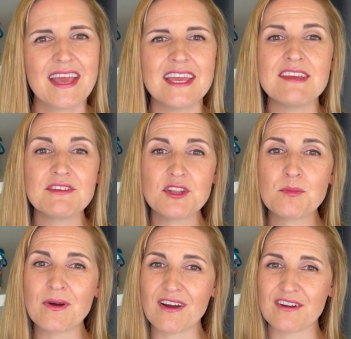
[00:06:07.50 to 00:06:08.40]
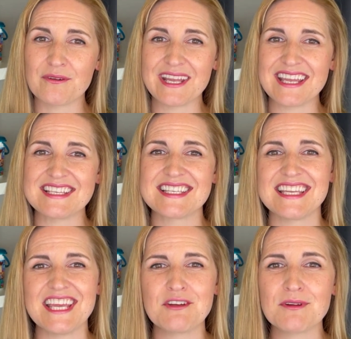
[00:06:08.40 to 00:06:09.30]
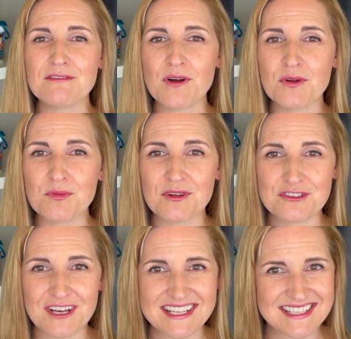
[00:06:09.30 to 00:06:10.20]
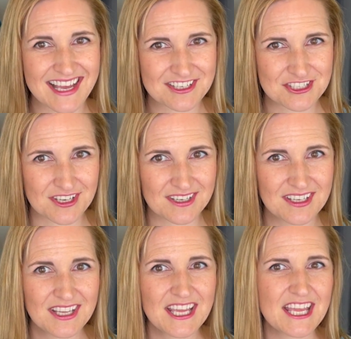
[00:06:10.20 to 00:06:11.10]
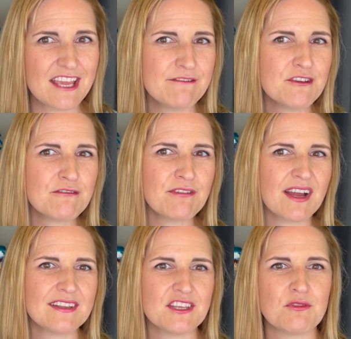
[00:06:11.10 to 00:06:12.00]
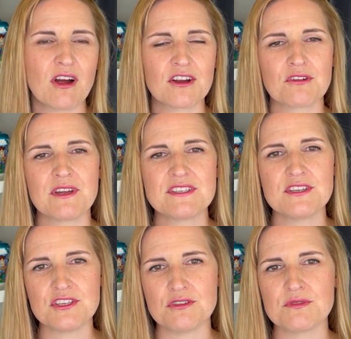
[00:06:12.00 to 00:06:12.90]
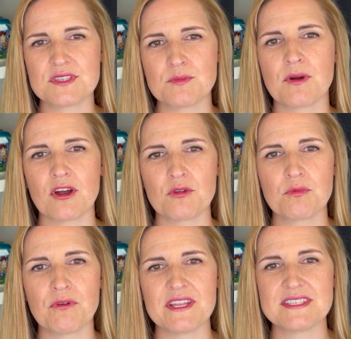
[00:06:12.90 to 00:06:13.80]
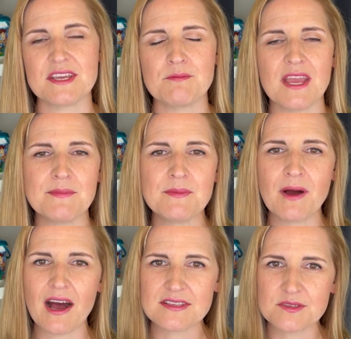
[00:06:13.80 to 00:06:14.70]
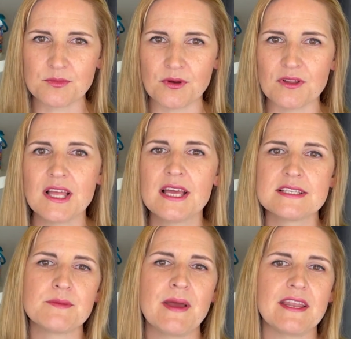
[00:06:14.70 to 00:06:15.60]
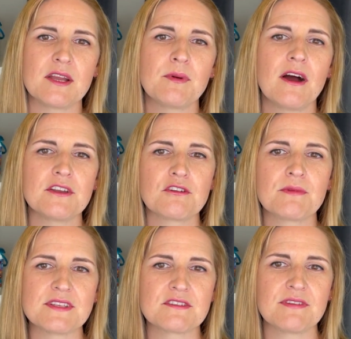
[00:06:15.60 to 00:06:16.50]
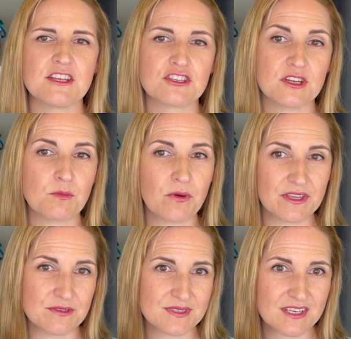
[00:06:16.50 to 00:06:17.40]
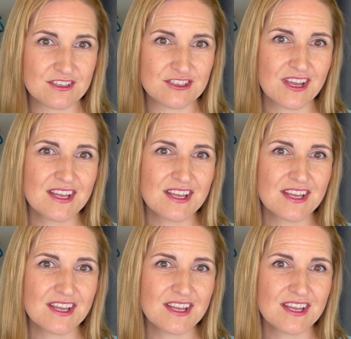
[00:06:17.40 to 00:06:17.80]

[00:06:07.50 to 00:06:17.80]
Even though borrowing is an irrevocable transaction, if you find that you aren't going to use the borrowed points, it may be possible, depending upon your reservation and point usage,